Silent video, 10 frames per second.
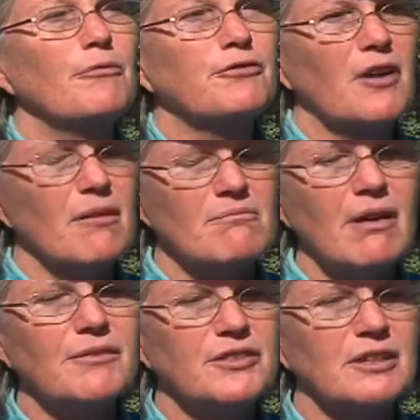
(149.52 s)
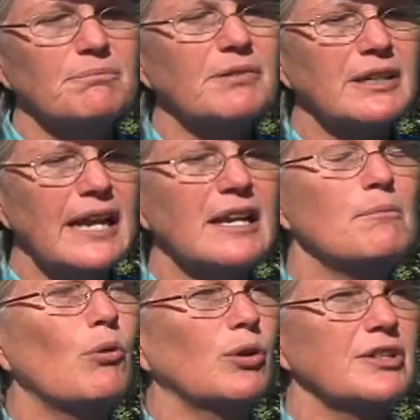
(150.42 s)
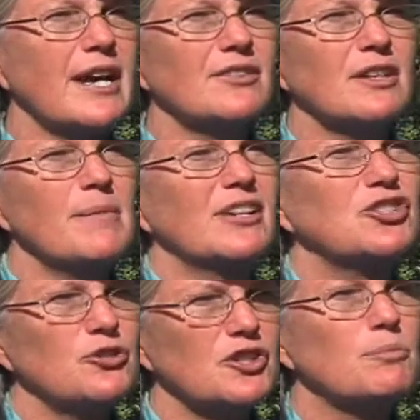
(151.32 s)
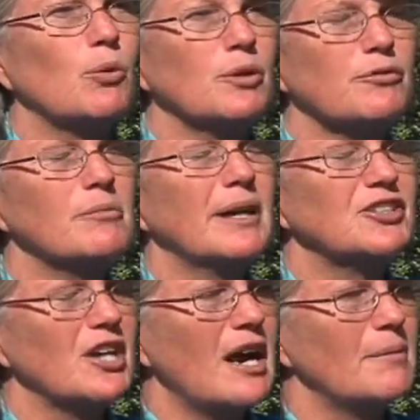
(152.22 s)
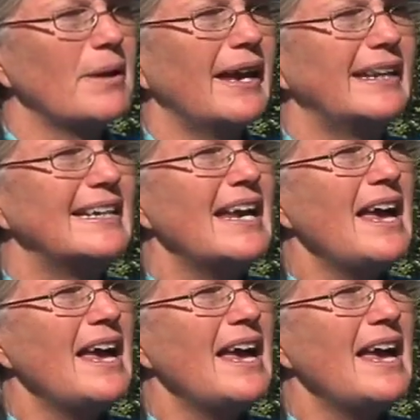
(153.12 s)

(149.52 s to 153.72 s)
from the Canadian border down to the Massachusetts border for my job, and